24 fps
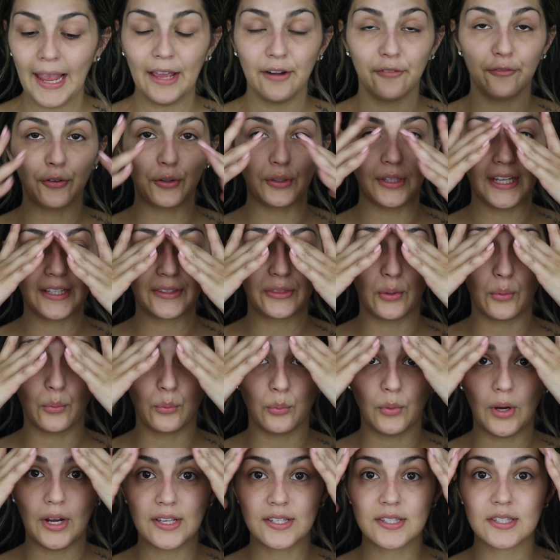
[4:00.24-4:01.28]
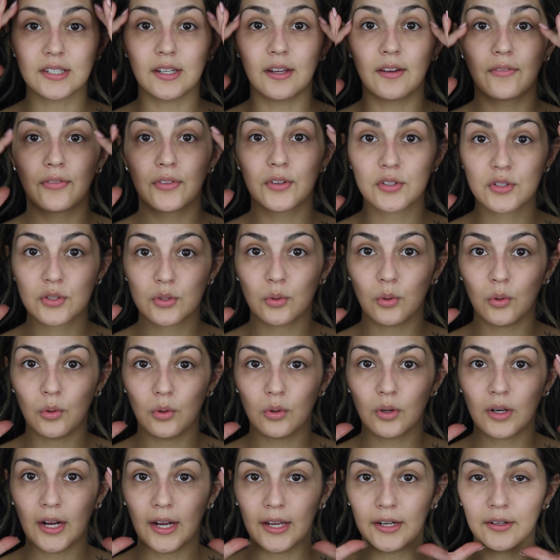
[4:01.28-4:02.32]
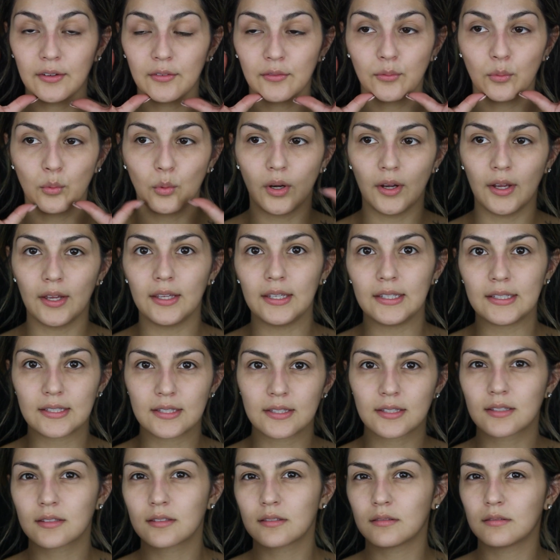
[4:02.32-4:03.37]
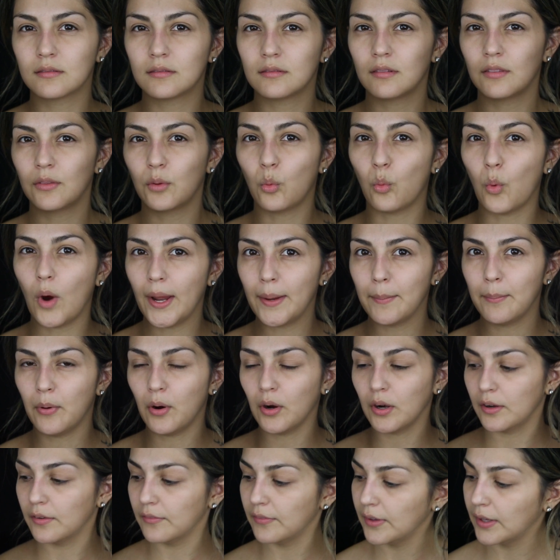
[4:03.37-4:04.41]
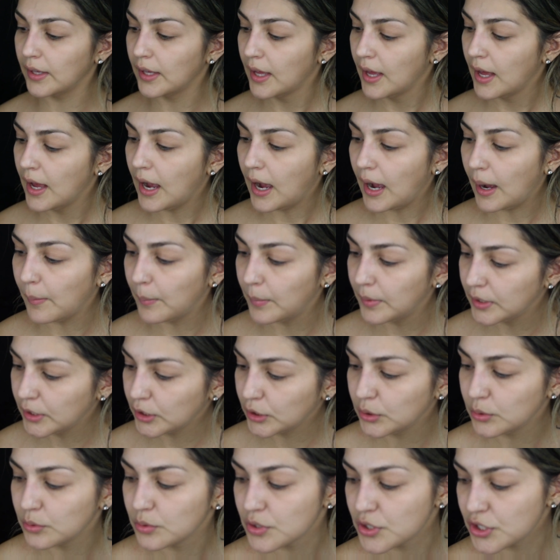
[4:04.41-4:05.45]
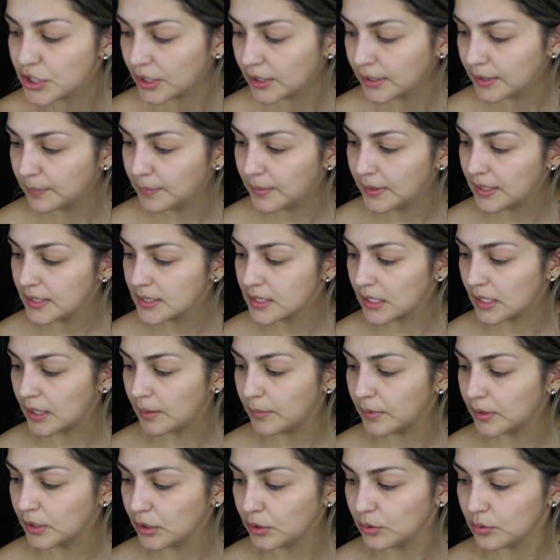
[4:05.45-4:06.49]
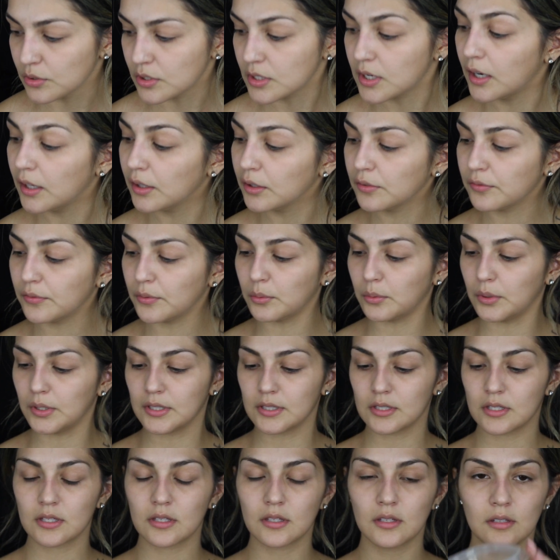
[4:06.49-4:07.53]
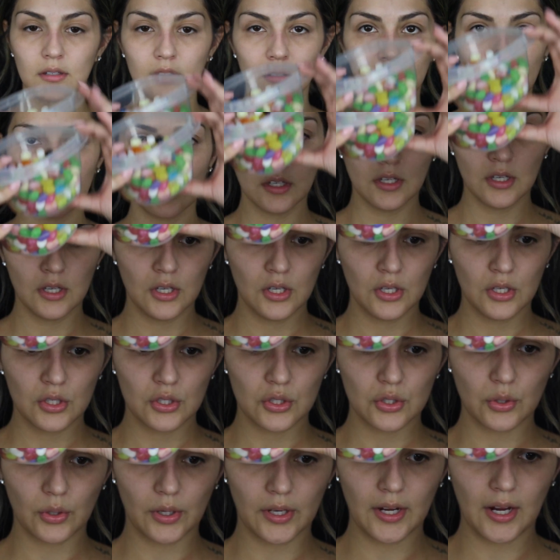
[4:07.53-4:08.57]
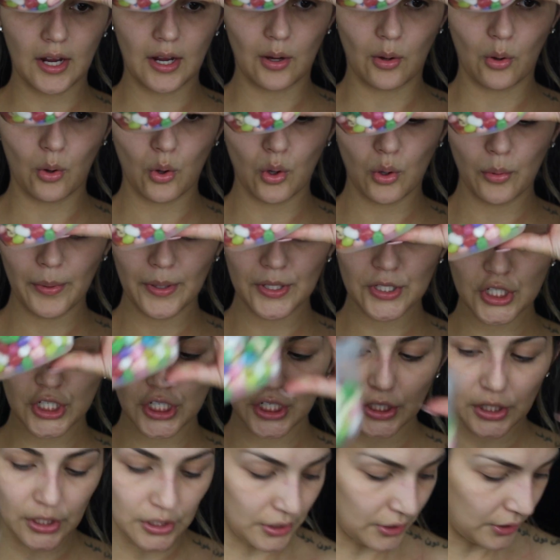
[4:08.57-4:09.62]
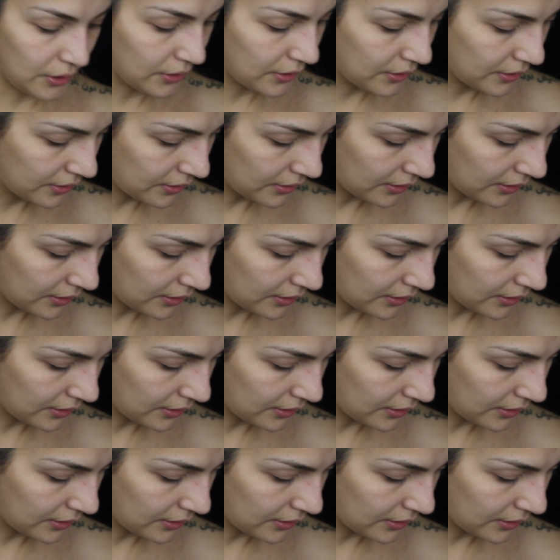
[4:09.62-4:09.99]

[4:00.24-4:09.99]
And for like the rest of the skull, kind of what is the white part of it, I'm going to use jelly beans, and I'm going to use colorful ones. So I got a whole bunch here,